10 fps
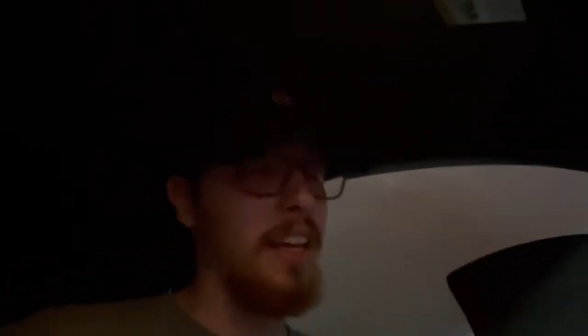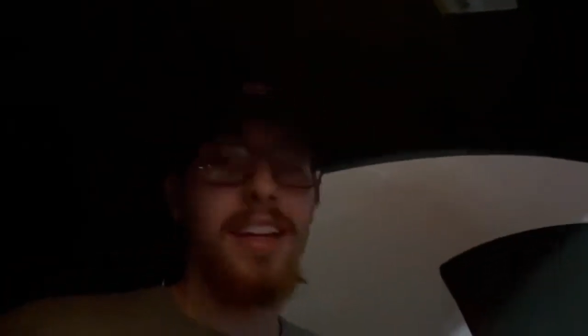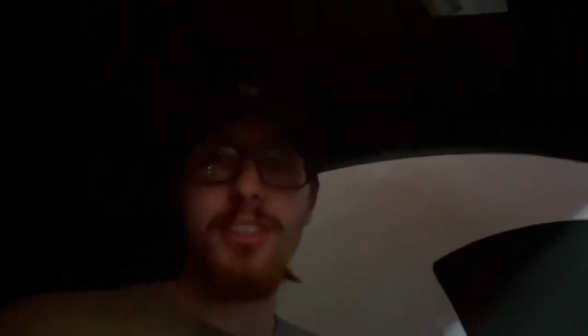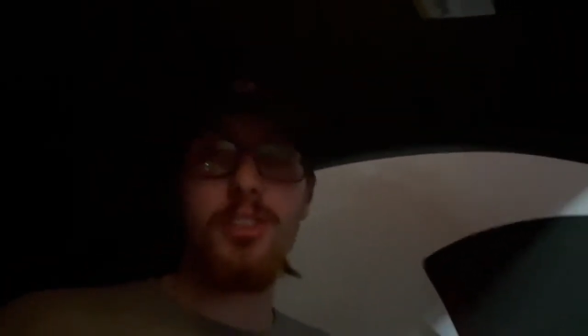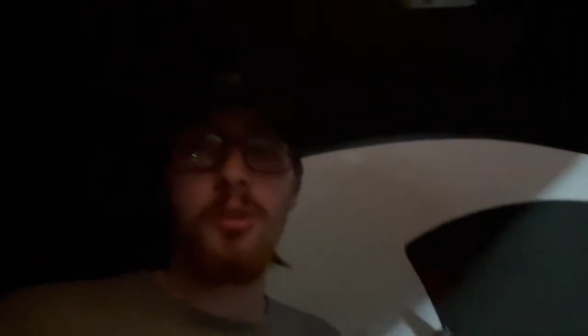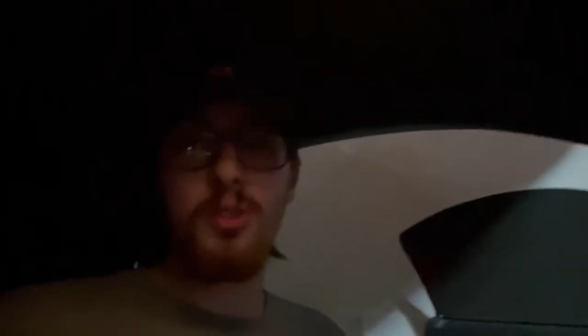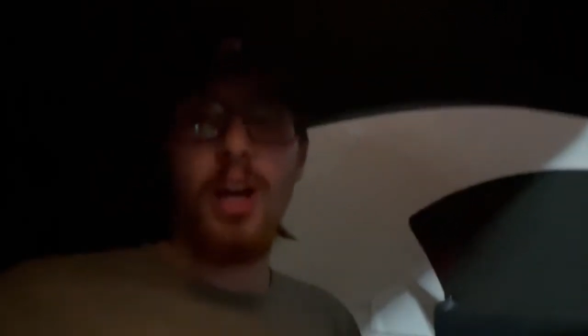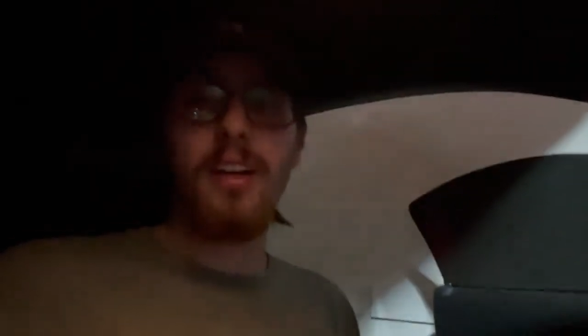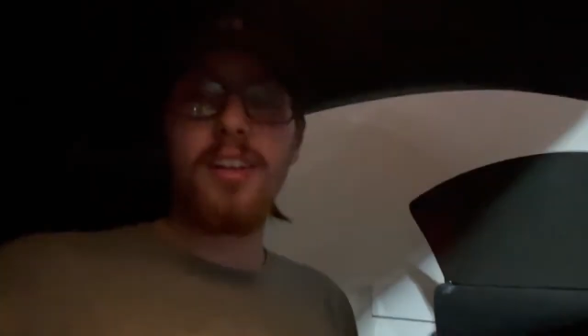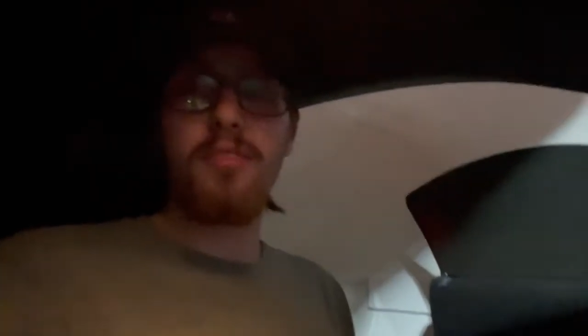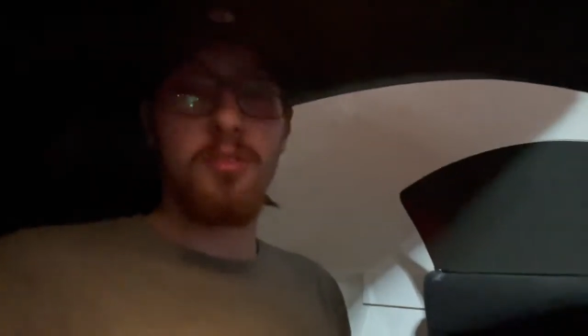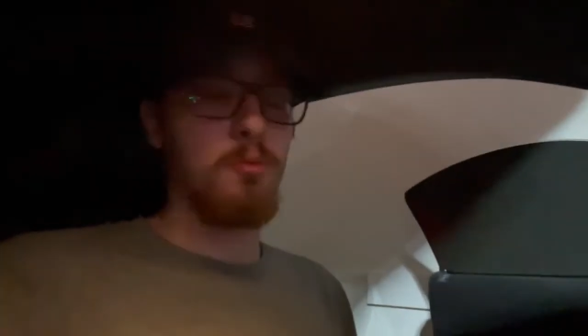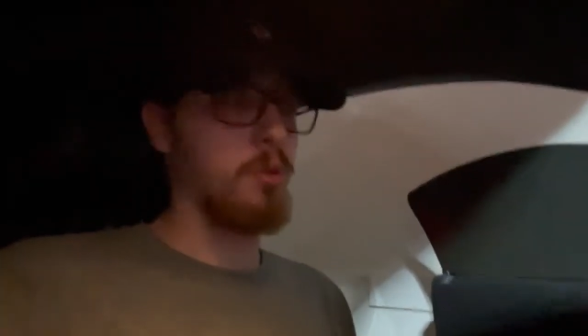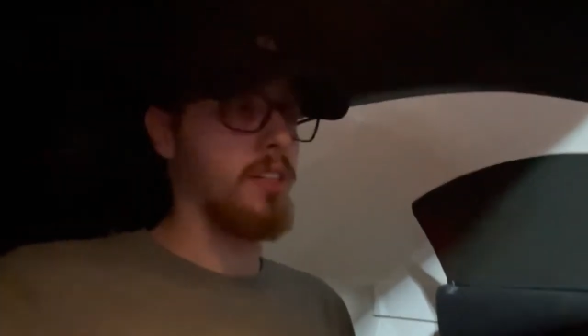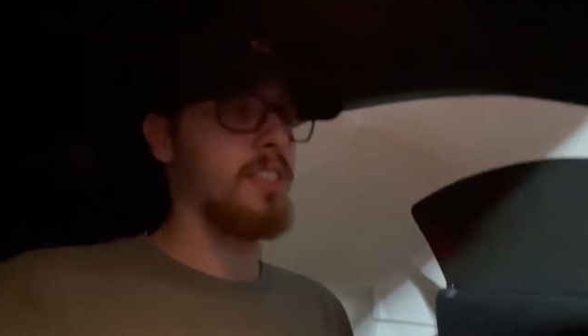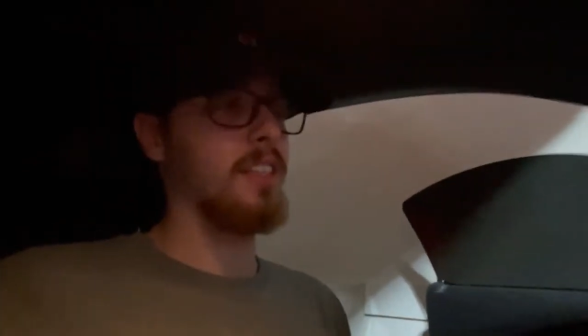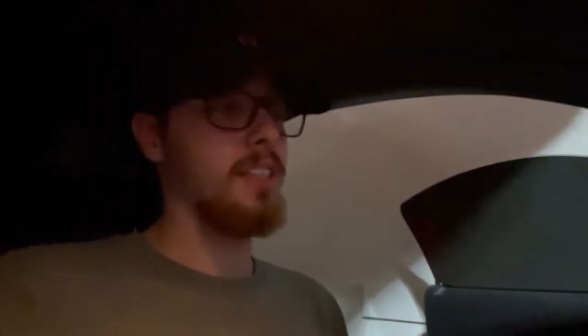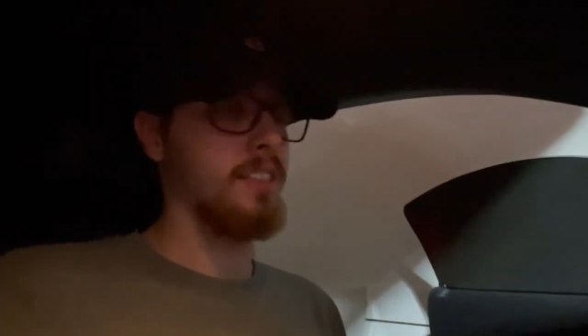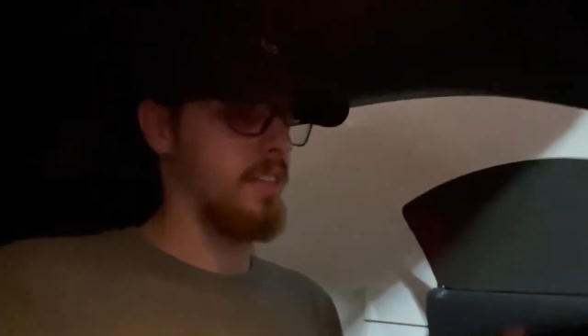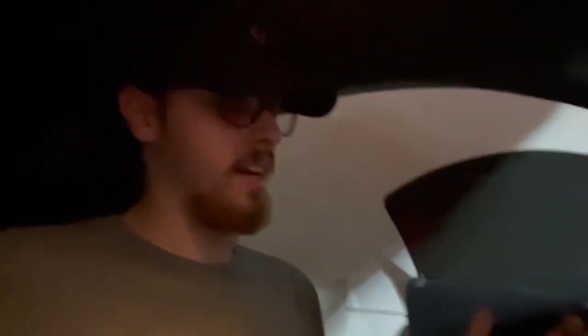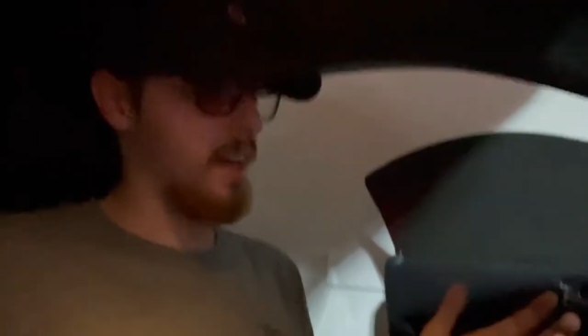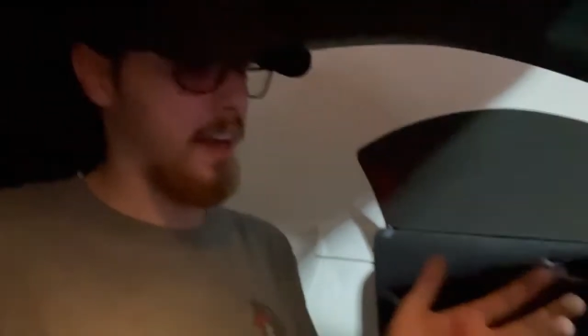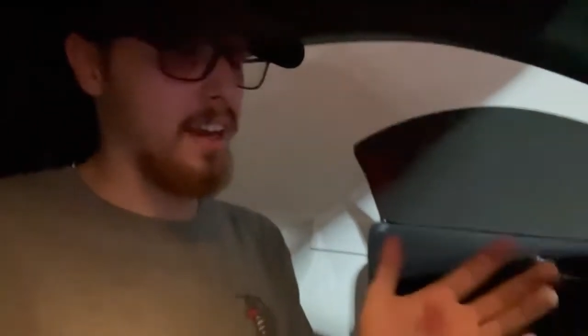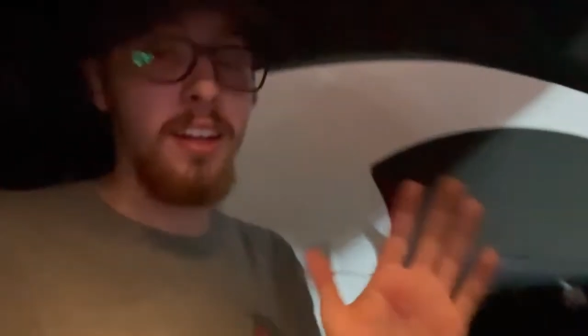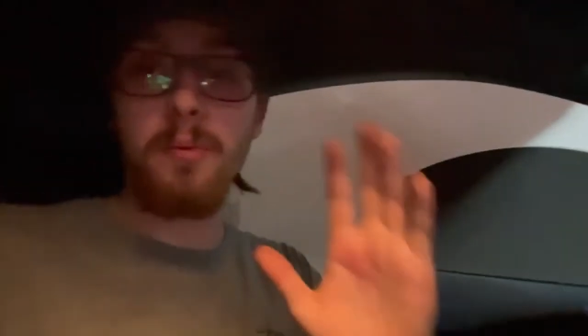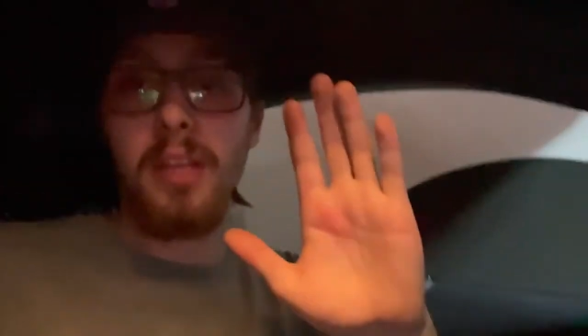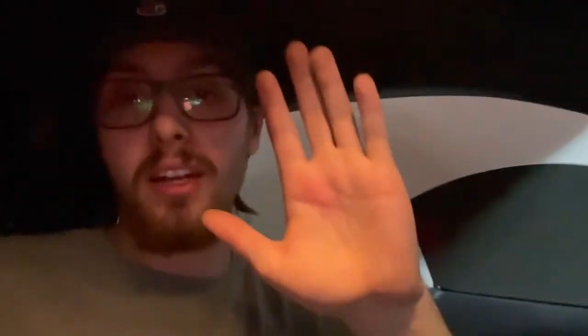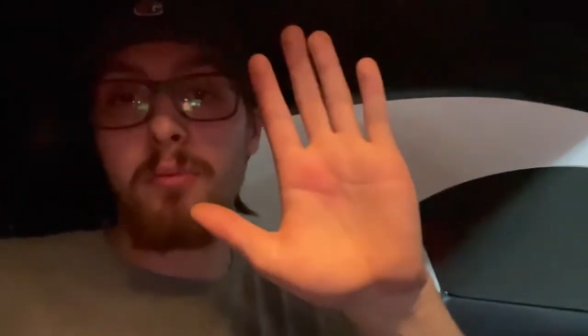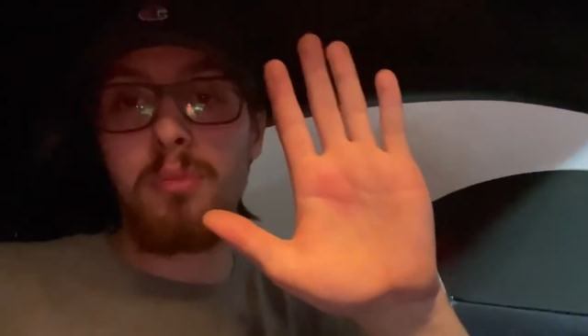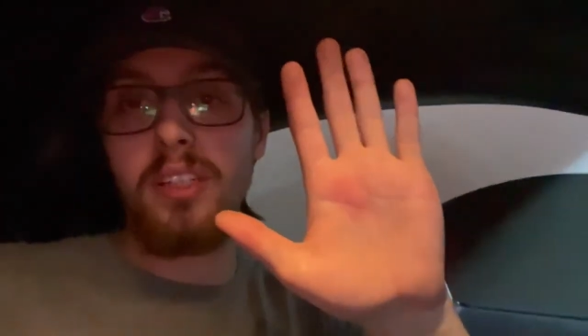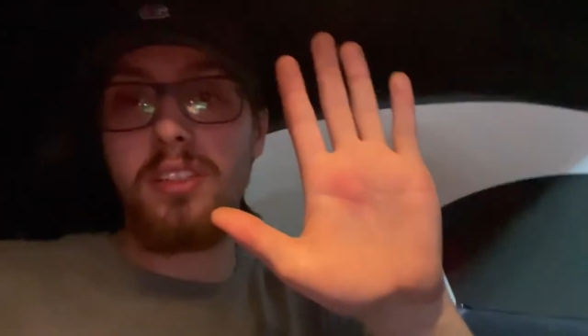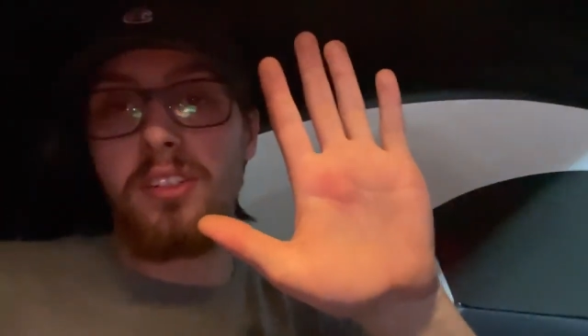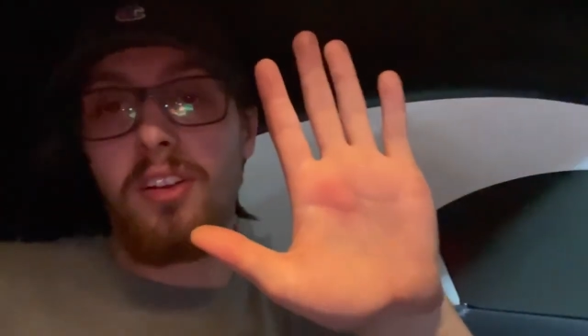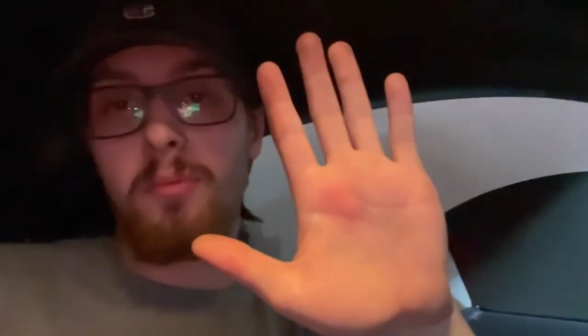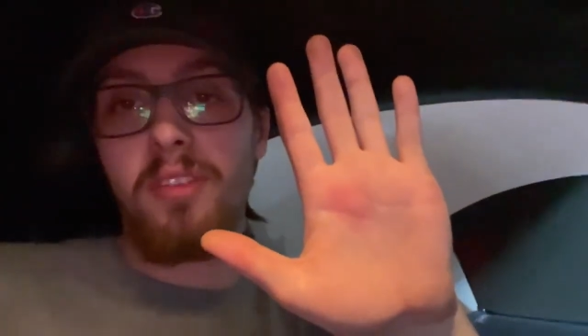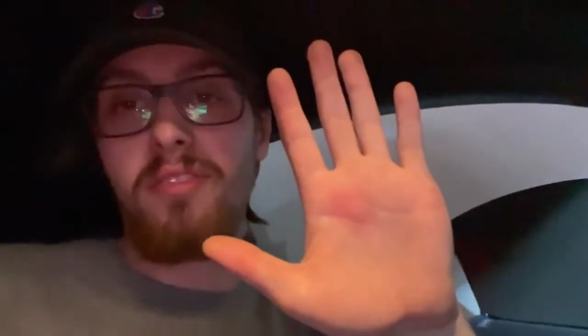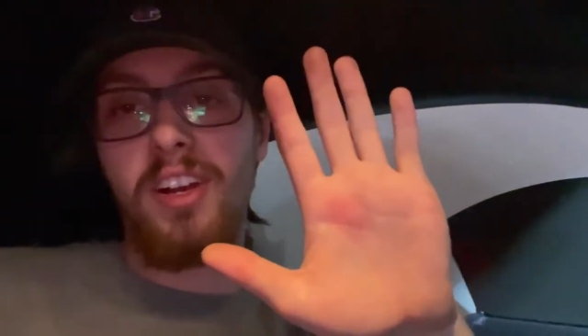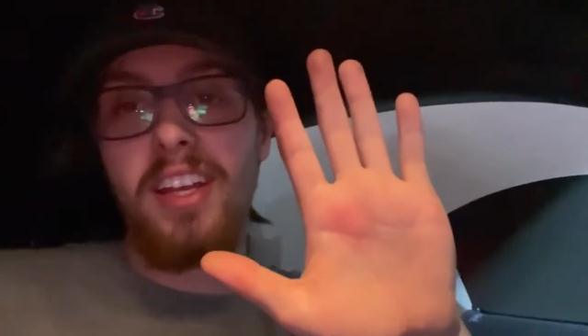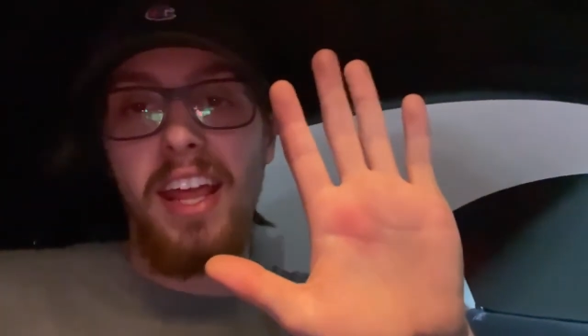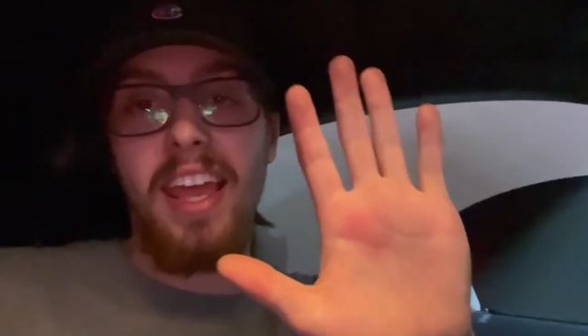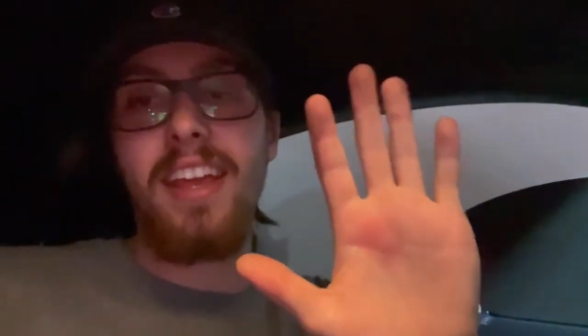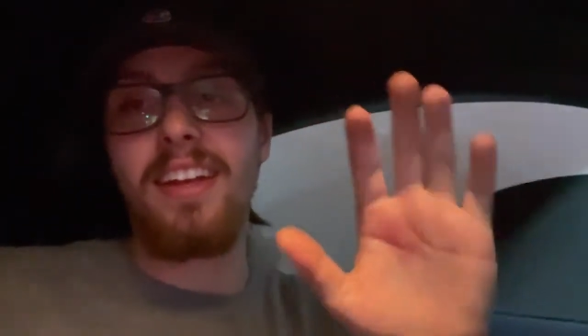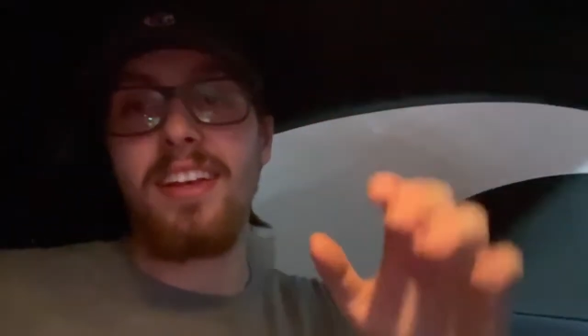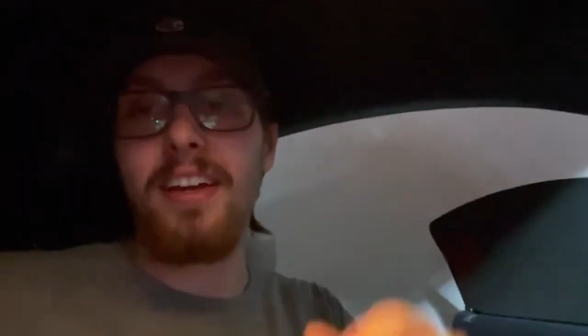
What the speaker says: is so tired from pressing this, and I ended up getting a blister on my fucking hand